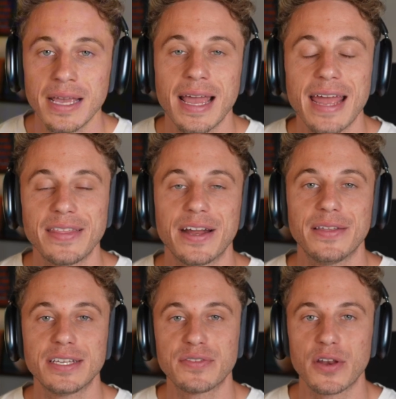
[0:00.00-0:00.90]
Hey there,
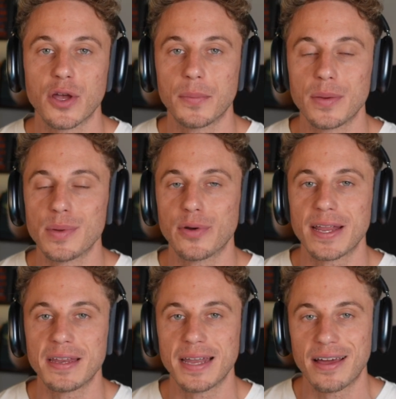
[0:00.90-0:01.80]
in this video I'm going to be
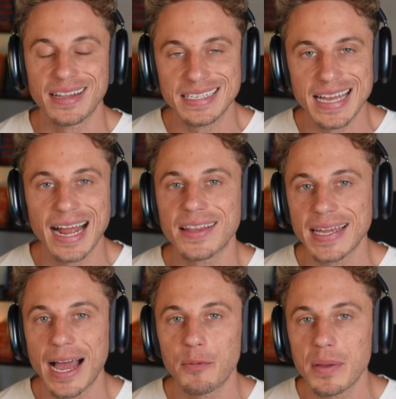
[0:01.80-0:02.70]
breaking down
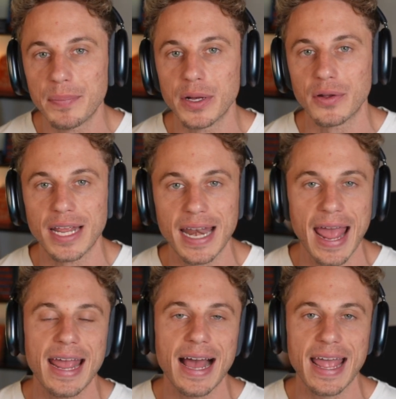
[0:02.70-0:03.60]
exactly how we built an
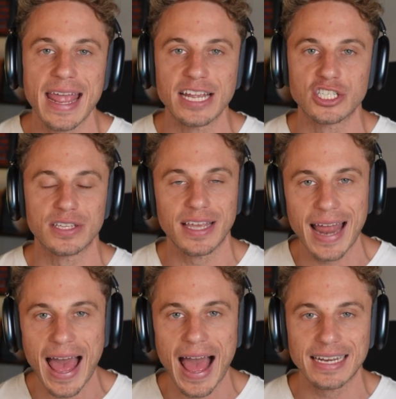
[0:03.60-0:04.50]
AI agent
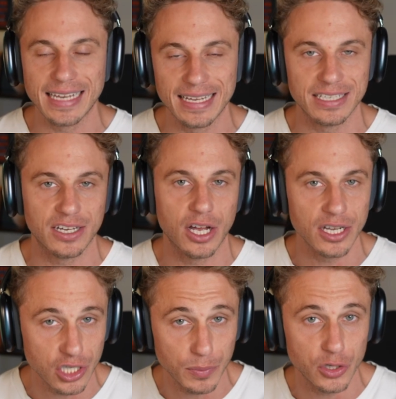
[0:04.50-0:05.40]
that acts as a
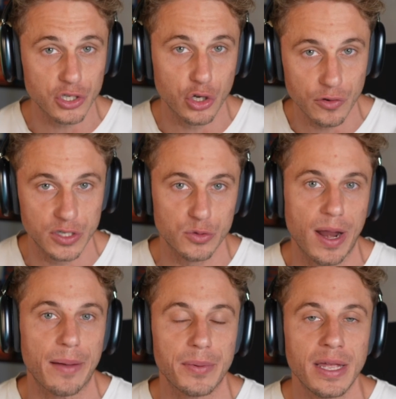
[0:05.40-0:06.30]
customer service
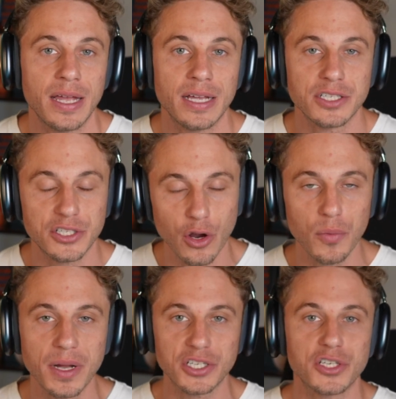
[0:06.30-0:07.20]
rep. So
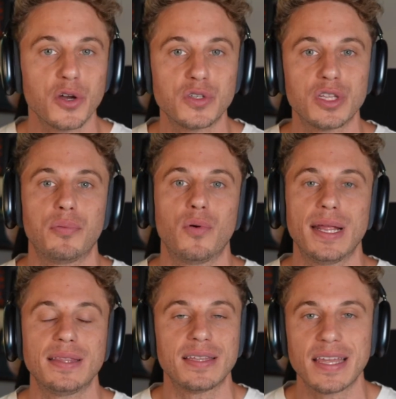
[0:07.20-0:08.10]
much so to the
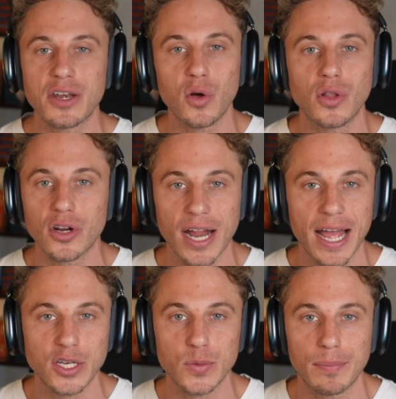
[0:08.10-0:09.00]
point that they no longer
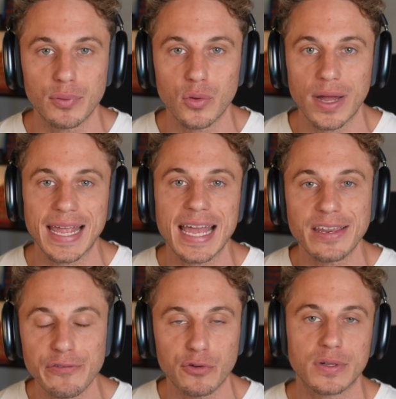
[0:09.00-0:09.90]
had to employ
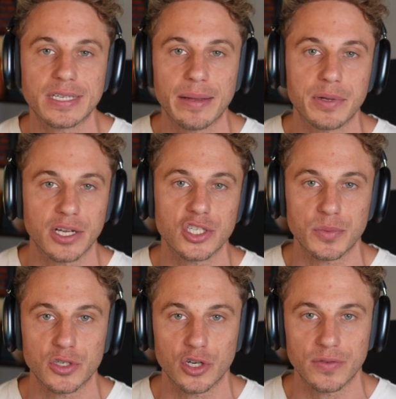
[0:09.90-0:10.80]
any full-time
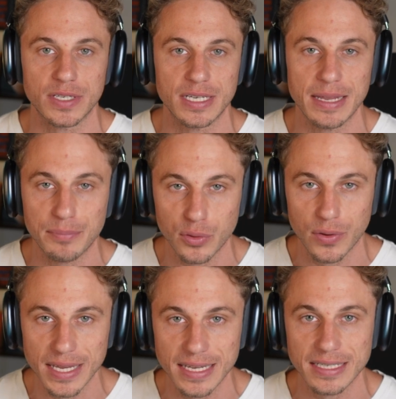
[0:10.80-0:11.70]
customer service
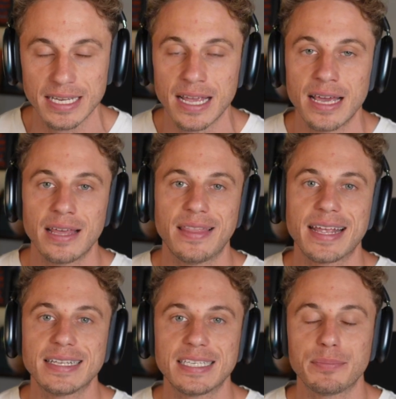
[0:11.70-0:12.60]
employees. They
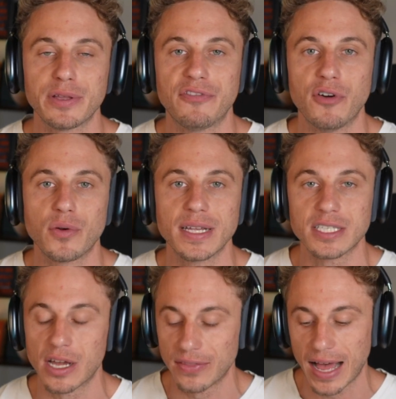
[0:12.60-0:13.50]
could simply
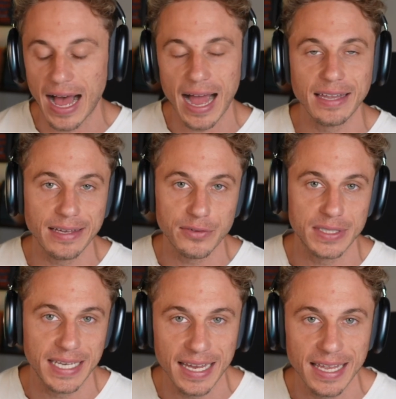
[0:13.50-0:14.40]
focus on the high-level
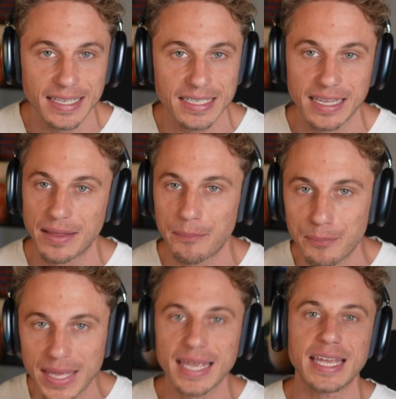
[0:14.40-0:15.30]
tickets and the
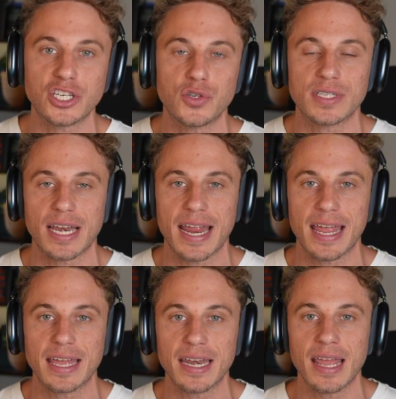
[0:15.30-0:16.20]
big issues at
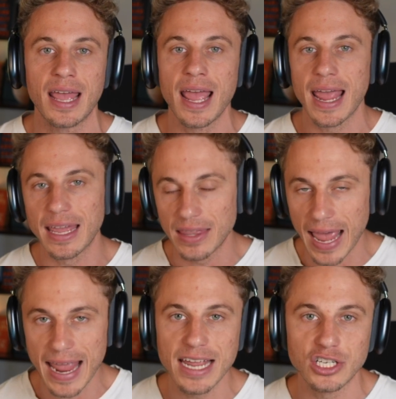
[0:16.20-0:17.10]
hand, and
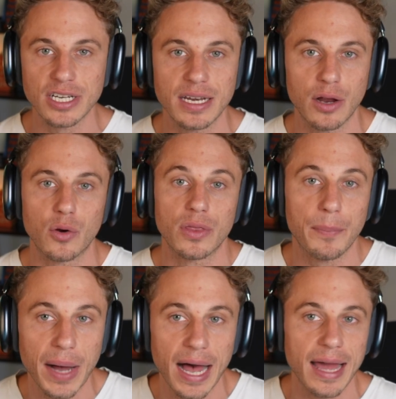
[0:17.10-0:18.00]
the agent, or the
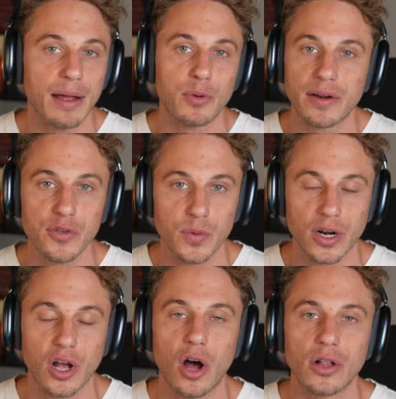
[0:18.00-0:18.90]
bot, whatever you want
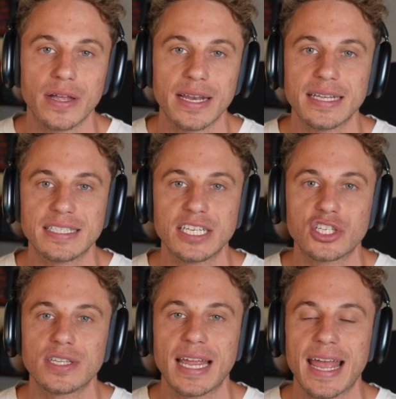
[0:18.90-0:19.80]
to call it,
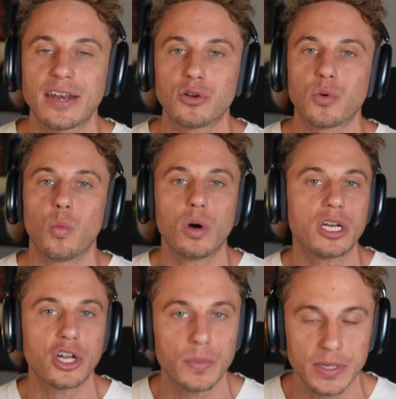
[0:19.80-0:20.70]
essentially handled
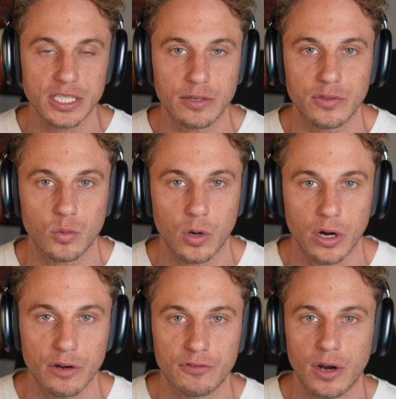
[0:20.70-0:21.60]
100% of the
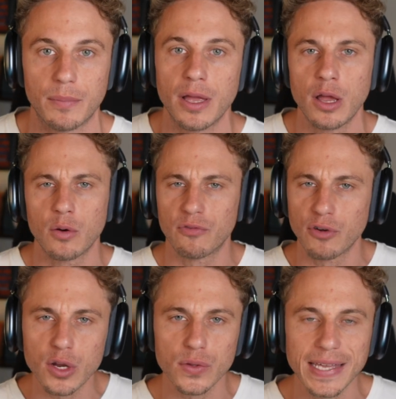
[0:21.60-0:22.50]
work, from
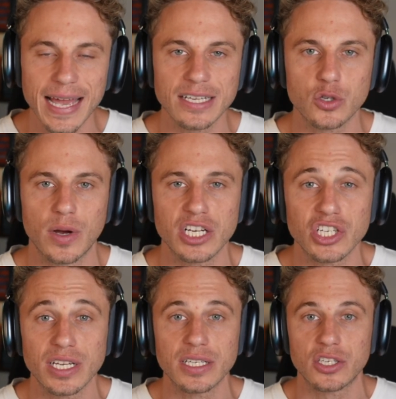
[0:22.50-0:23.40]
frequently asked
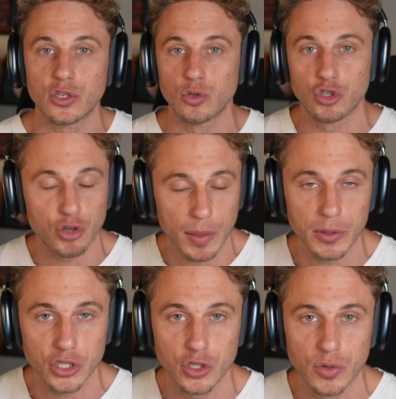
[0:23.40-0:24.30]
questions to
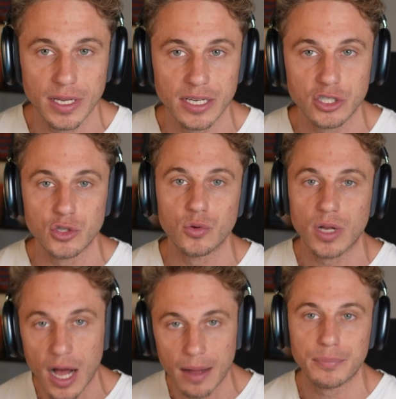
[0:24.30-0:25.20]
troubleshooting to
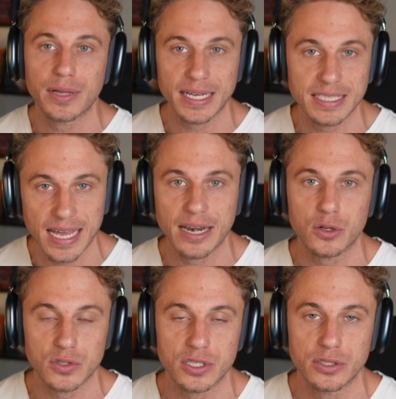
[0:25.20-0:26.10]
complex
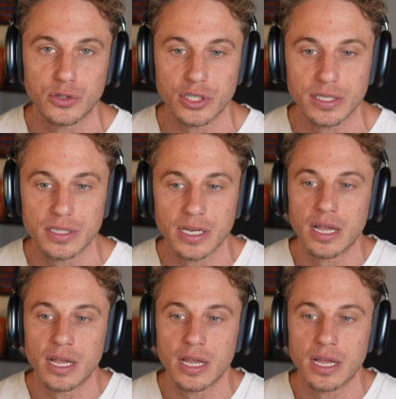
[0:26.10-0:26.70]
technical solutions.